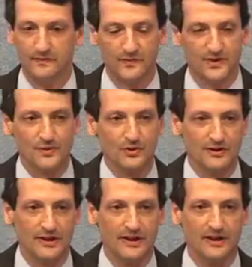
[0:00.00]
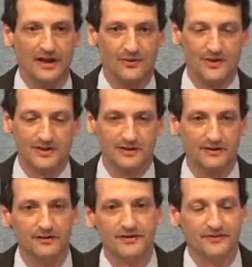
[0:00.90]
smoothly and with as
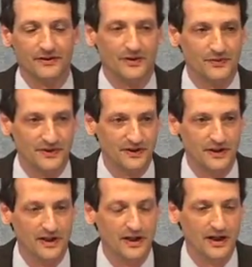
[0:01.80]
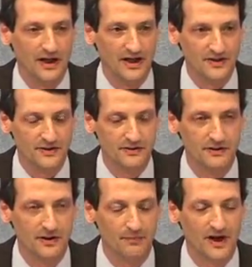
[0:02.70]
little difficulty as
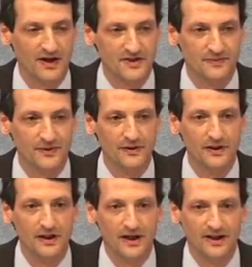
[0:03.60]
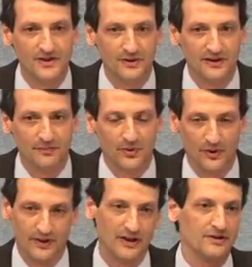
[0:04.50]
possible. And that's really
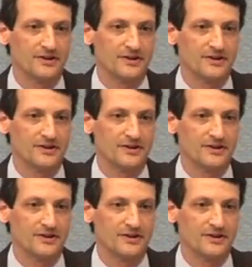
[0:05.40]
important. The other